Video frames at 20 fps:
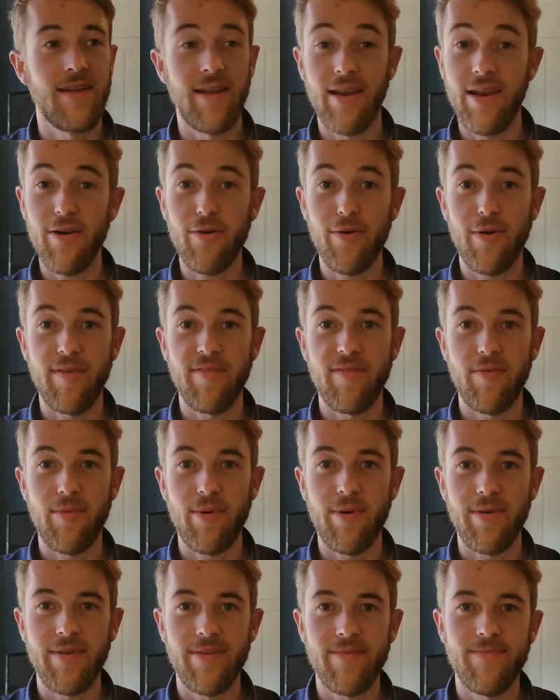Hello,
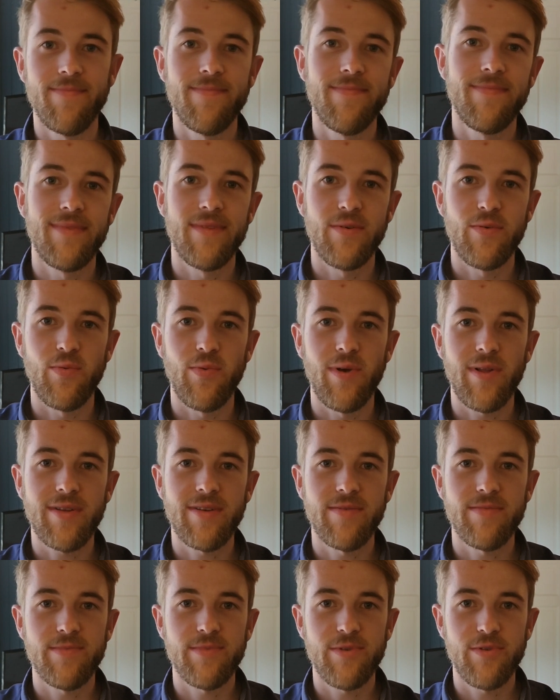everyone.
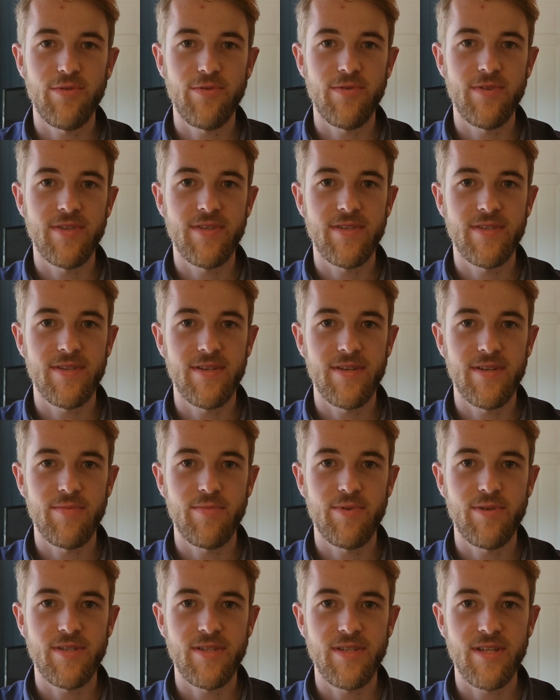Welcome to this
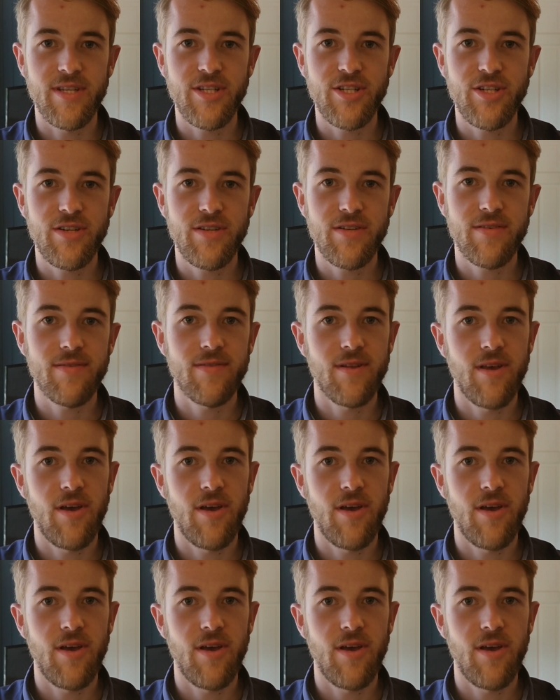presentation